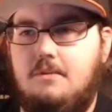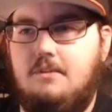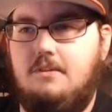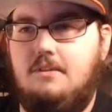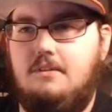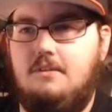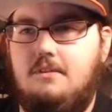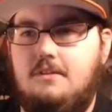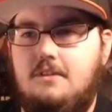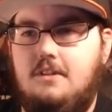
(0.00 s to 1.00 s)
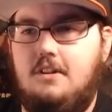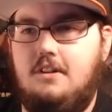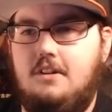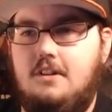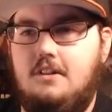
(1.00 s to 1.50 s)

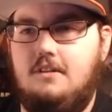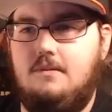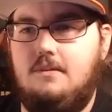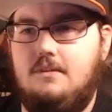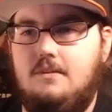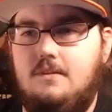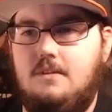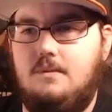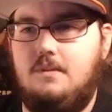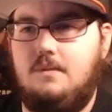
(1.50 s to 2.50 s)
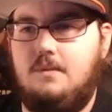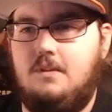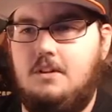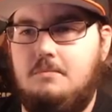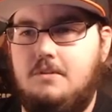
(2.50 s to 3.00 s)
We're
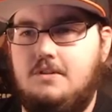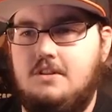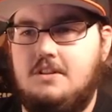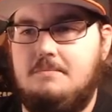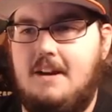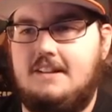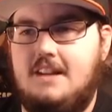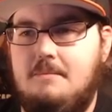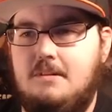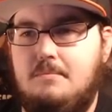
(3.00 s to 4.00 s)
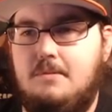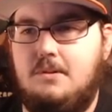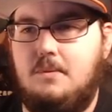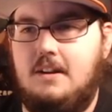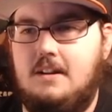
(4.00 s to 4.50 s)
gonna put you smack dab in
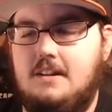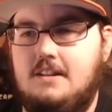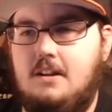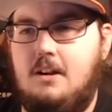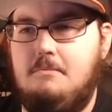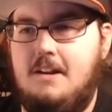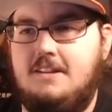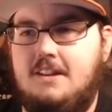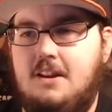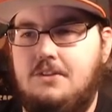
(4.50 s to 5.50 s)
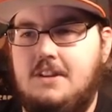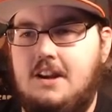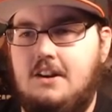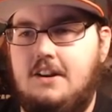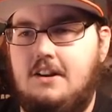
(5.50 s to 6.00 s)
between. Because it basically goes
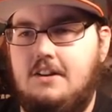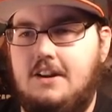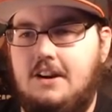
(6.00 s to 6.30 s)
here, here,